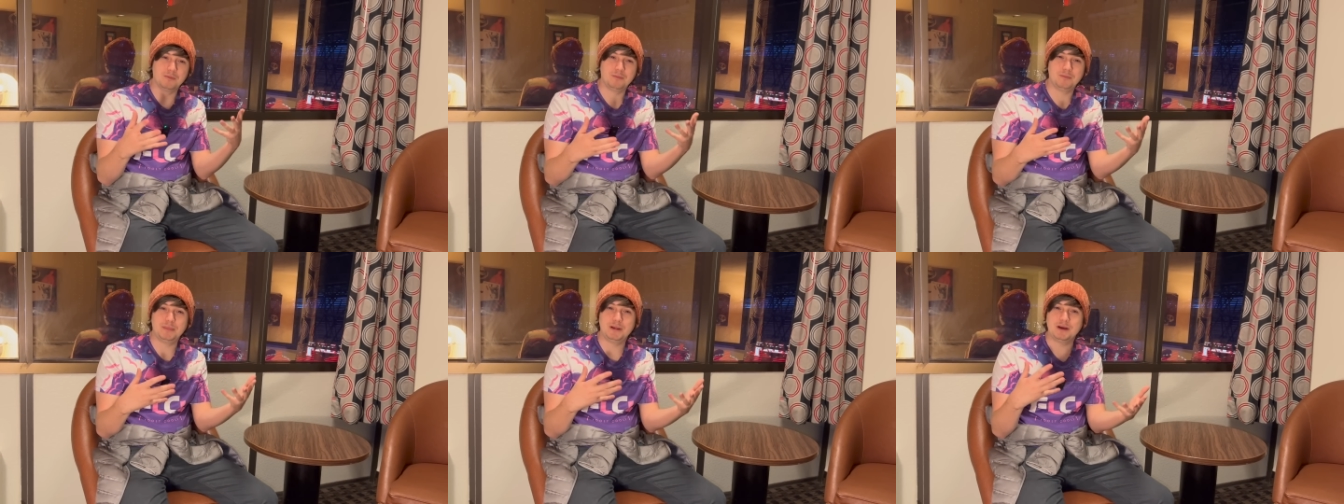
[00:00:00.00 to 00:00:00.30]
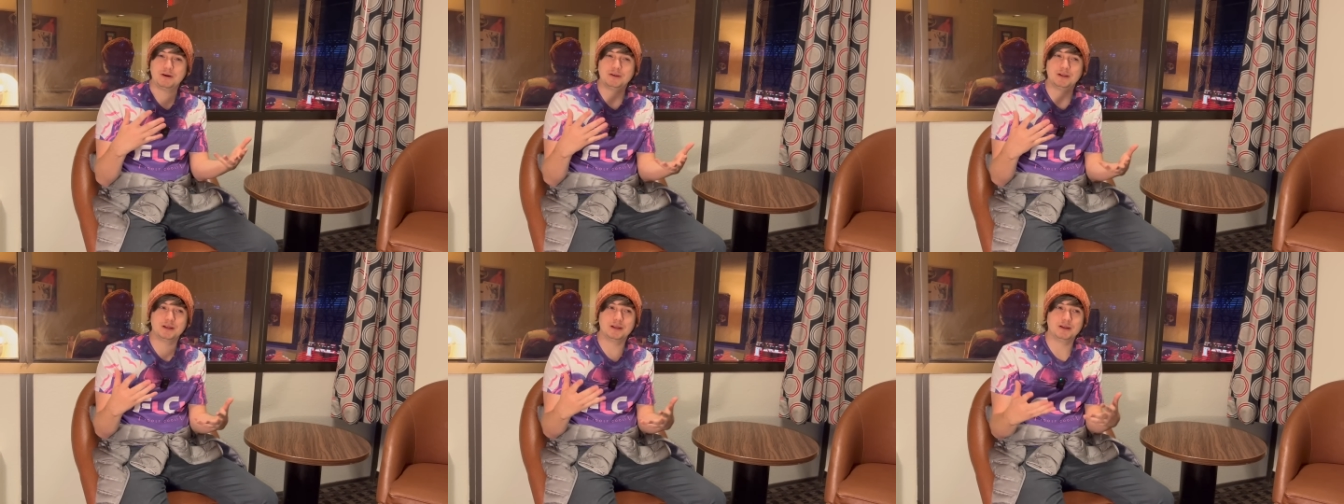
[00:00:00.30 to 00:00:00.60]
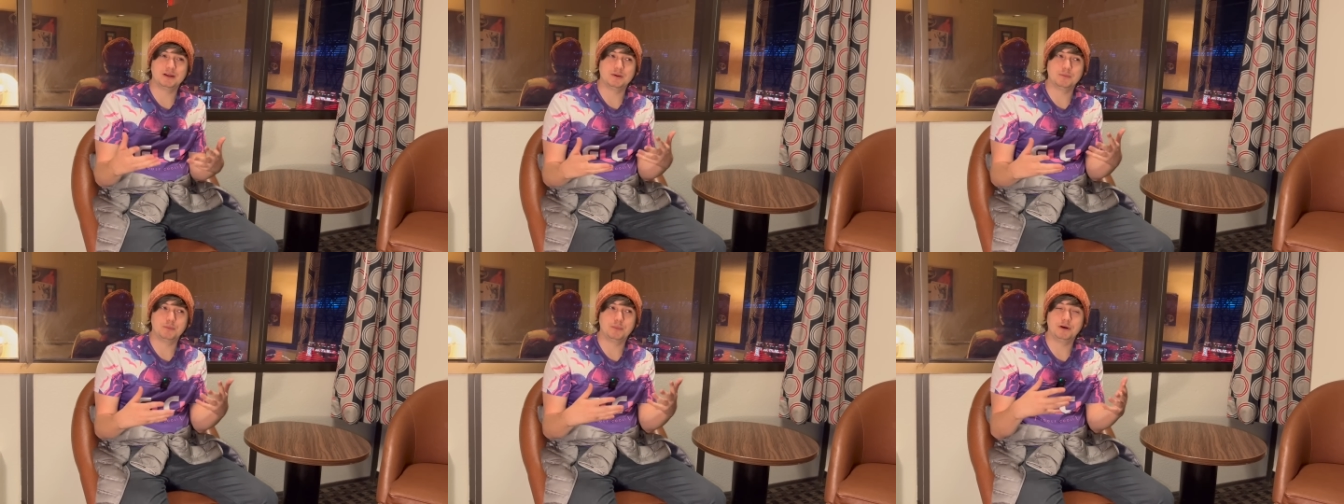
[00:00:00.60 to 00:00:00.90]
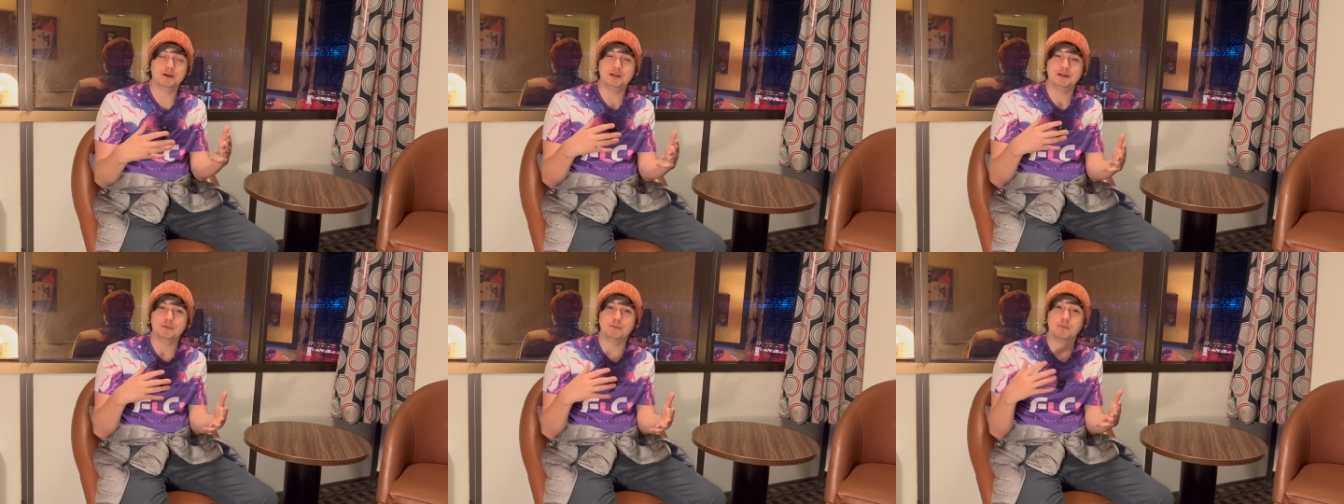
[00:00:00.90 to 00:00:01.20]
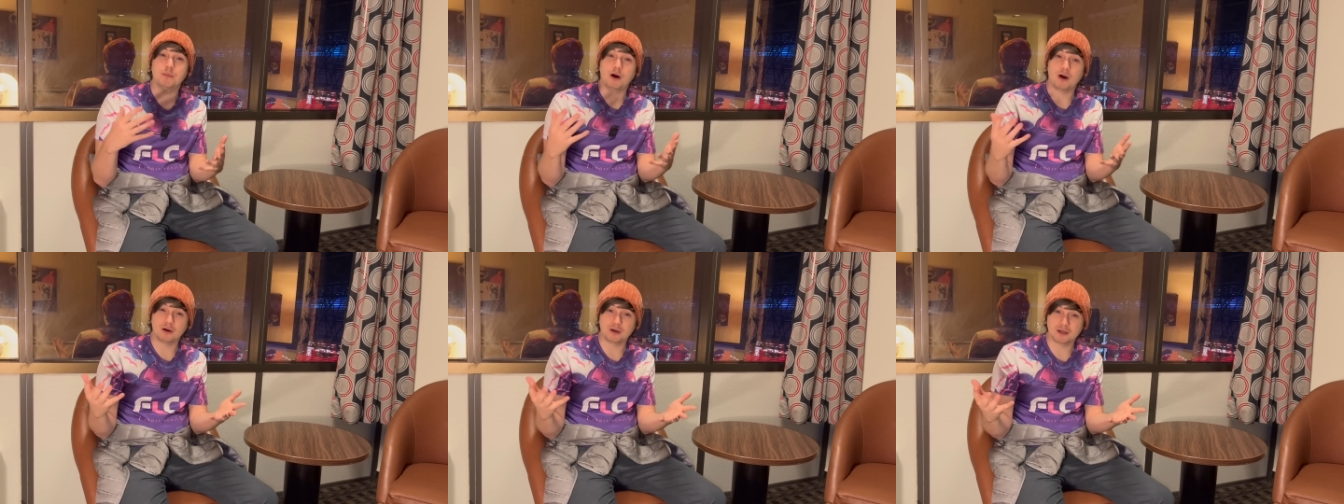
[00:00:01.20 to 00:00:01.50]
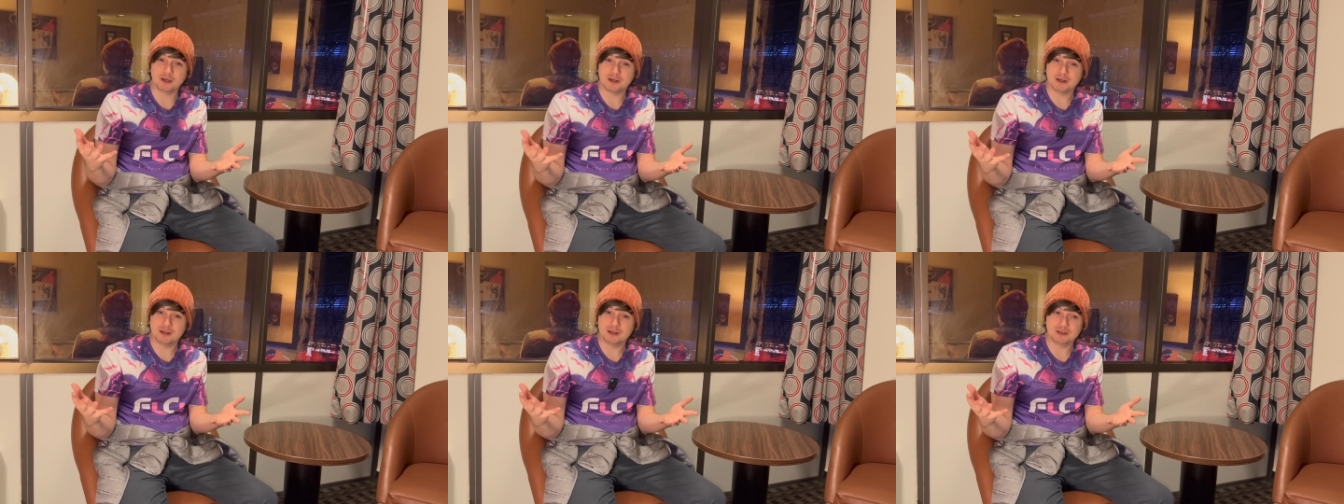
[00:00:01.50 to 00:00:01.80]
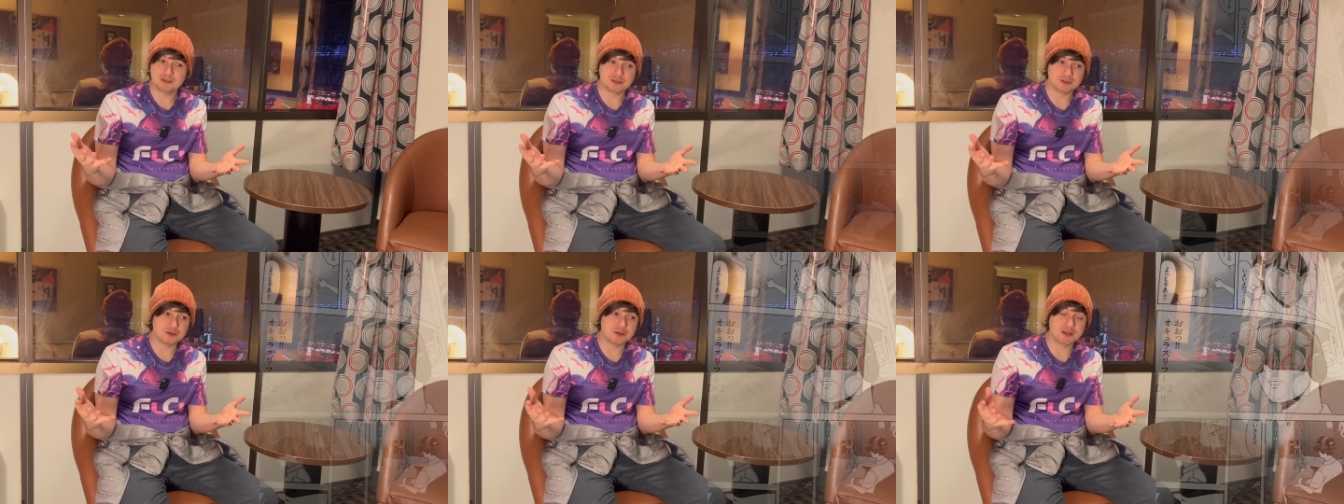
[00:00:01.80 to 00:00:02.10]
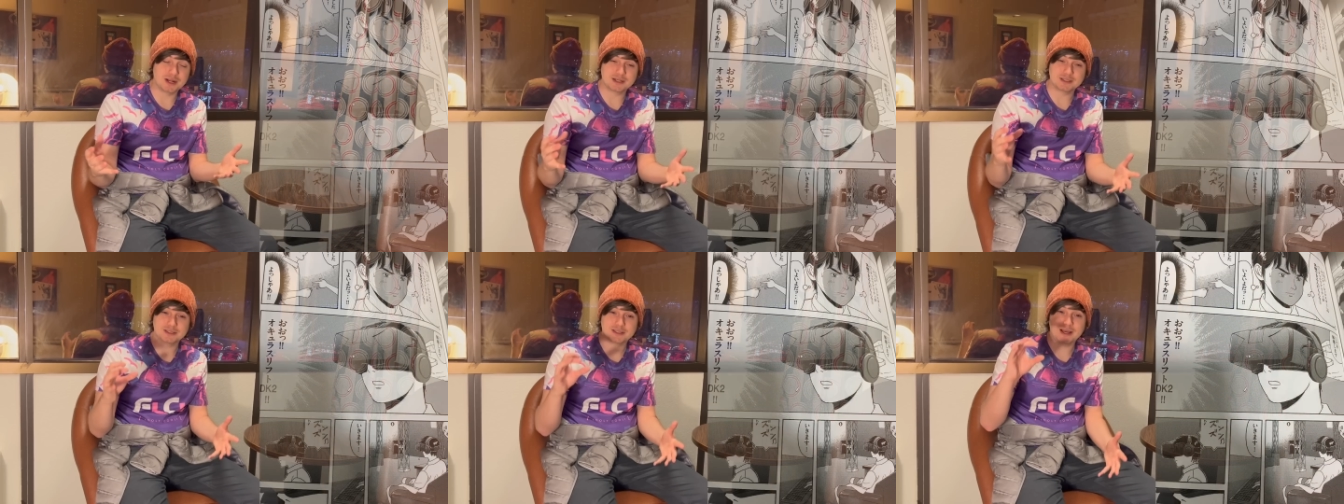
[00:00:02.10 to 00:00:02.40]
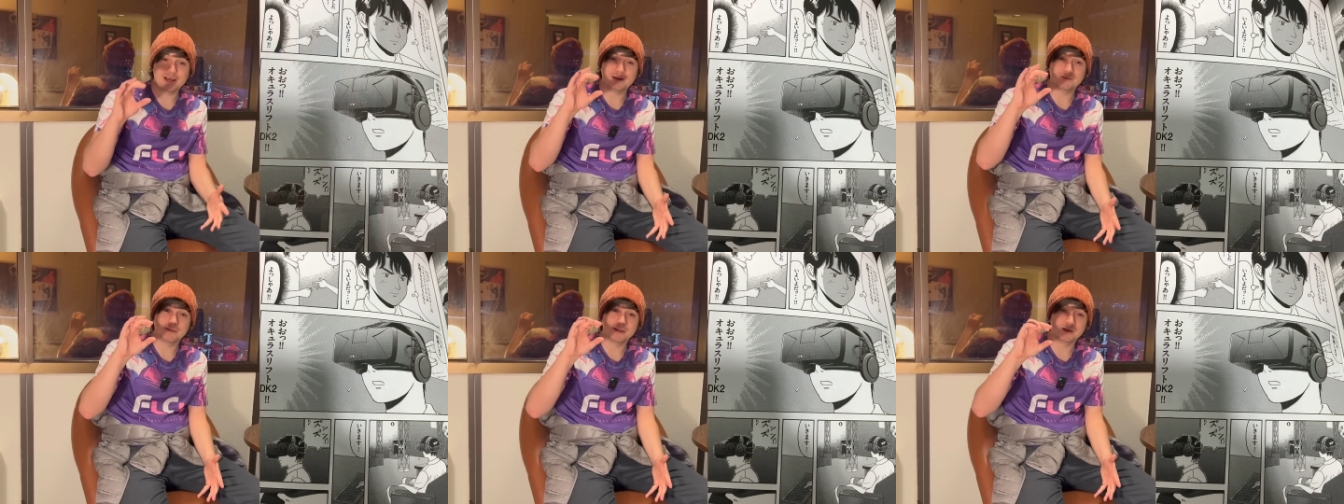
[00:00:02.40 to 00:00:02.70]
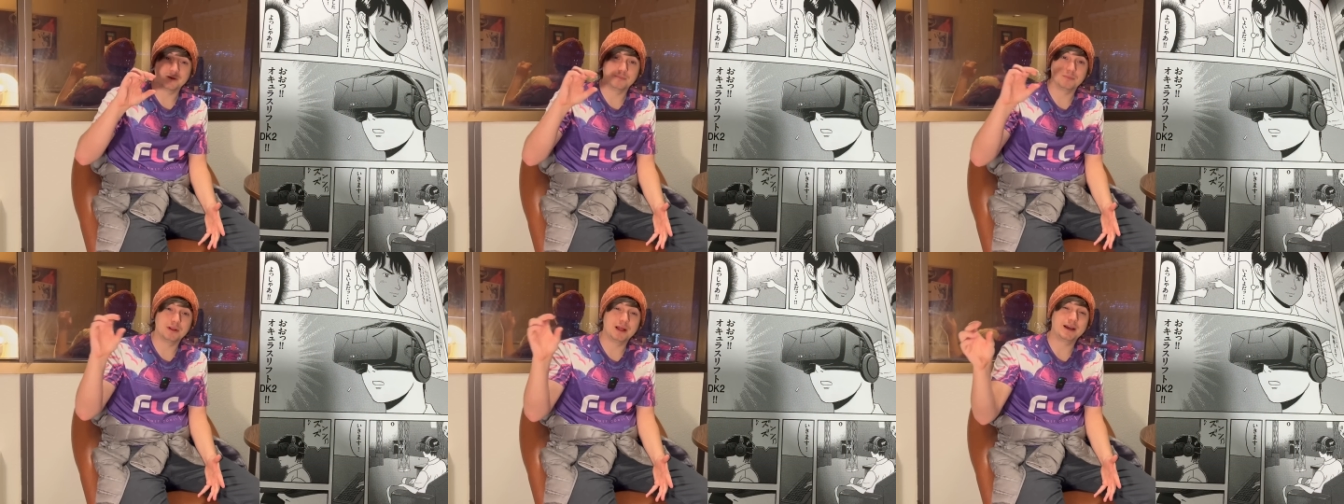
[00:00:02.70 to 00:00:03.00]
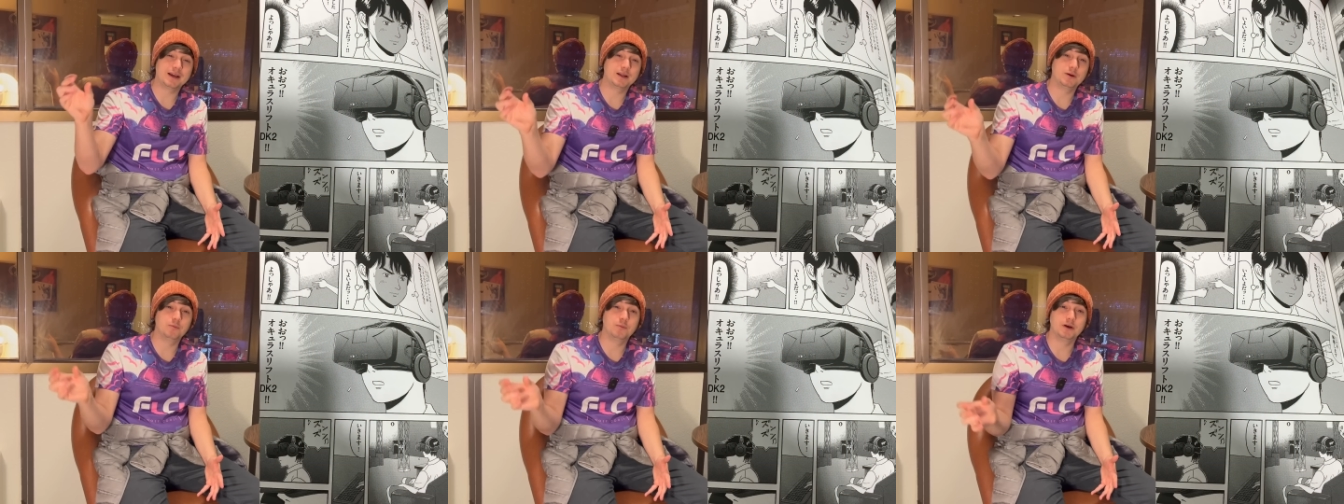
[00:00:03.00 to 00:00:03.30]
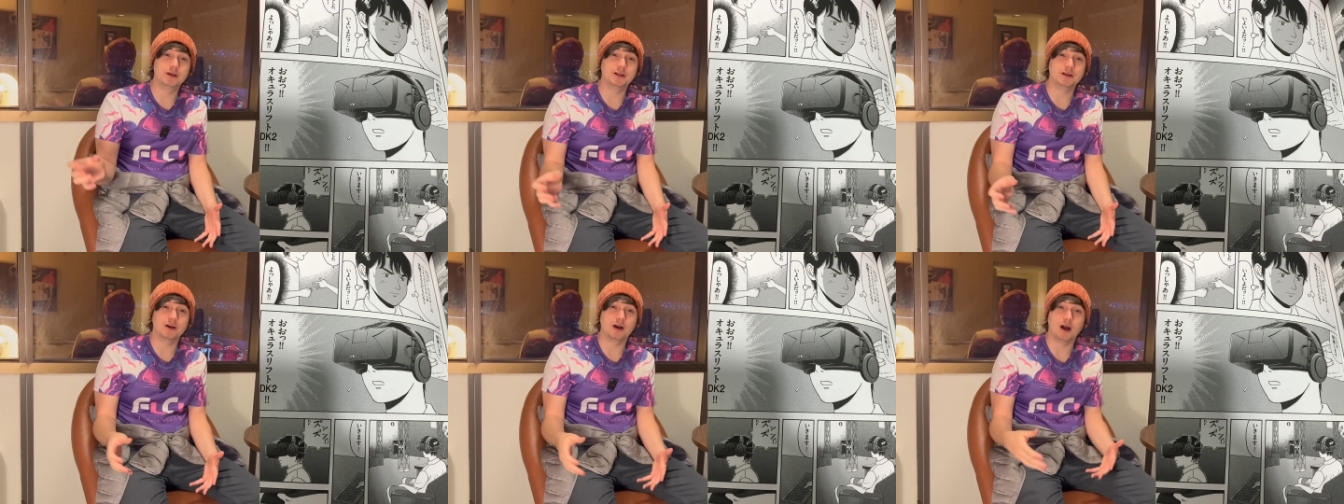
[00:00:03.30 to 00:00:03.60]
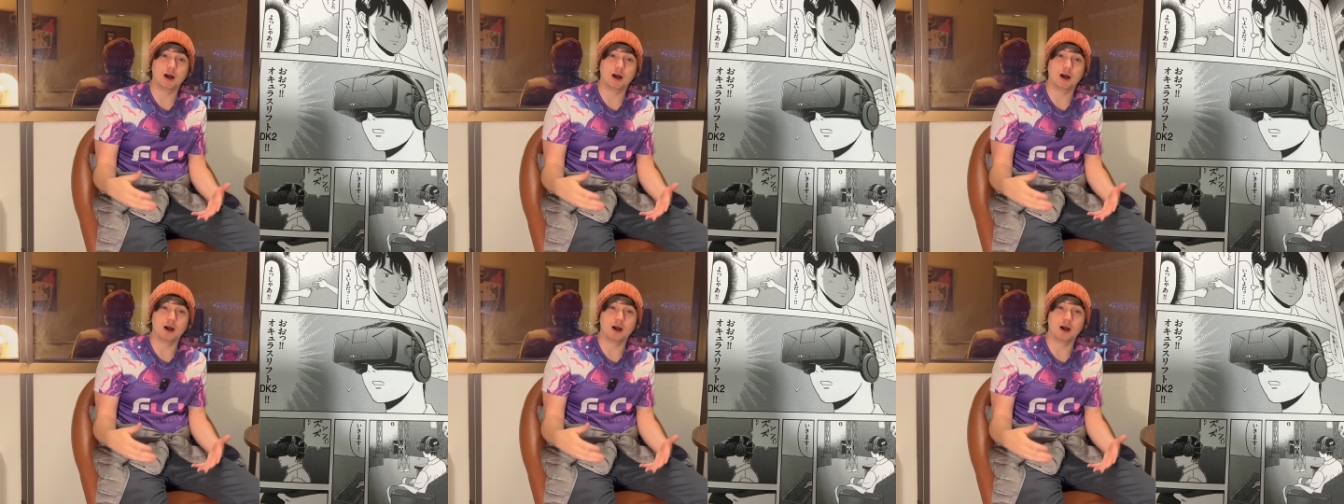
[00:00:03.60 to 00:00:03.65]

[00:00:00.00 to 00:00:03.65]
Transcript: be able to uh, put in manga, so you can actually have like black and white